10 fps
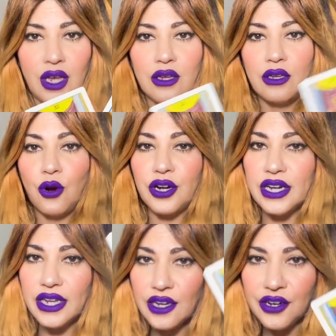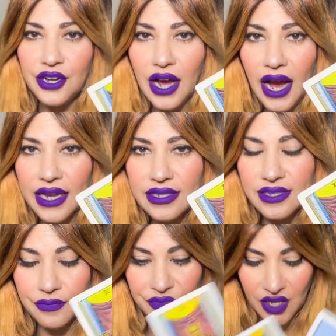You heard it here, you
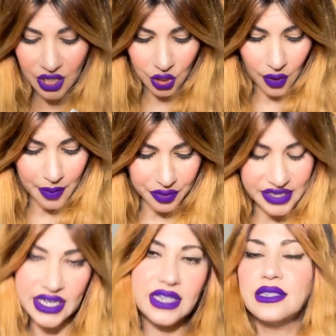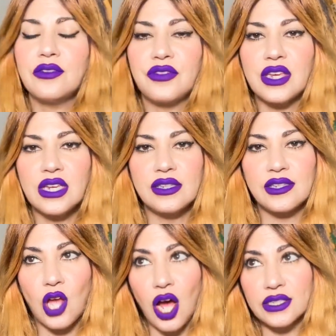guys. You know, I predicted the
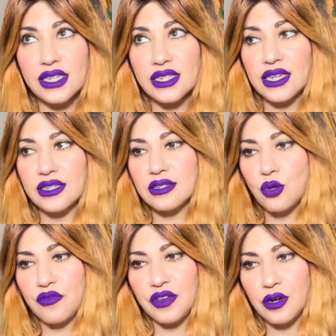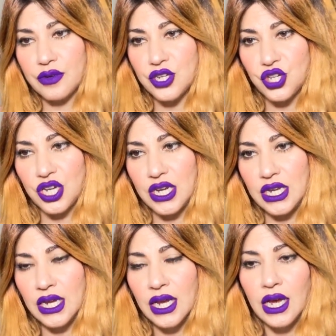Scott Disick and Sofia
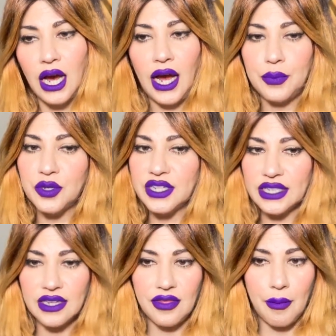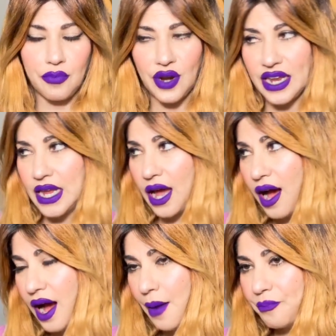Richie. I predicted them breaking
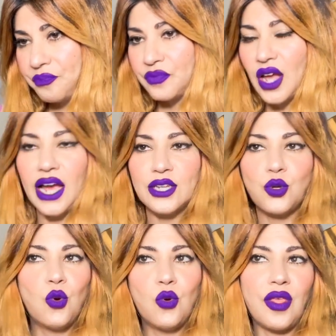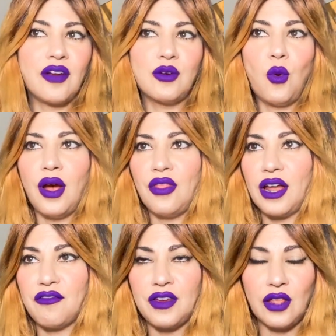up. I told everyone that I
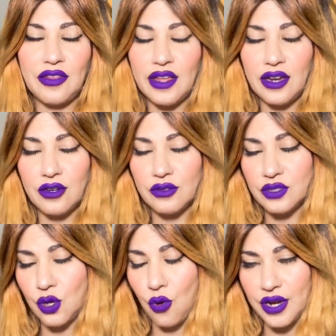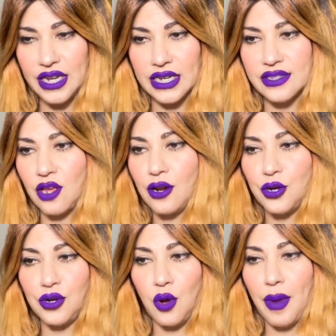feel like Courtney and Scott are going
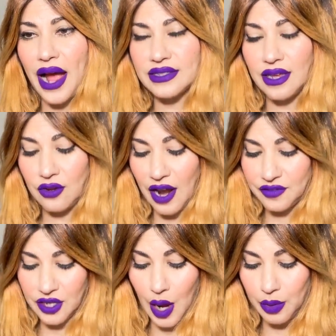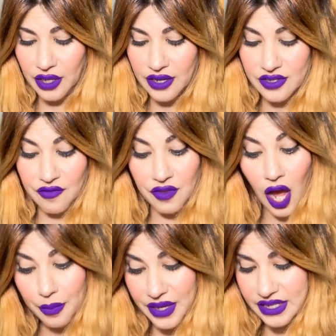to go back together after a couple of years of
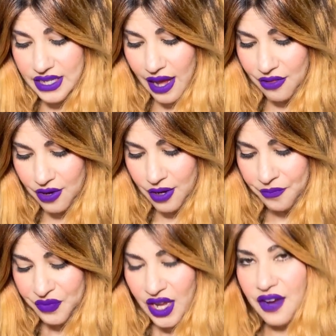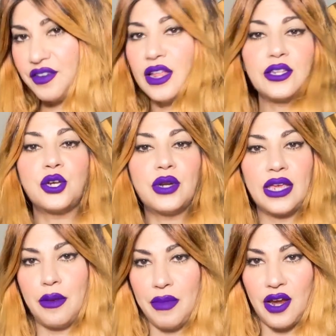not being together. I feel like they're going to
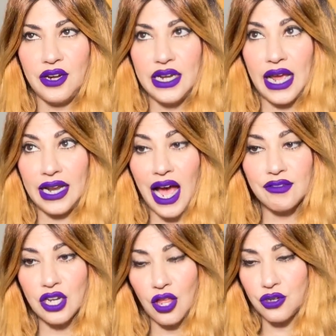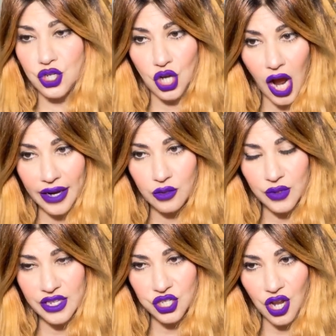get married and have another child with
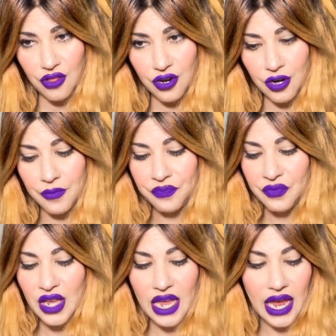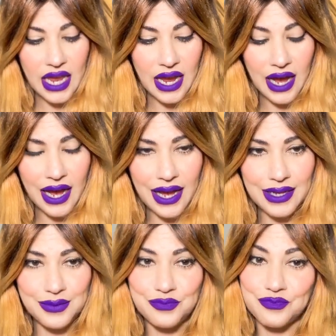each other. And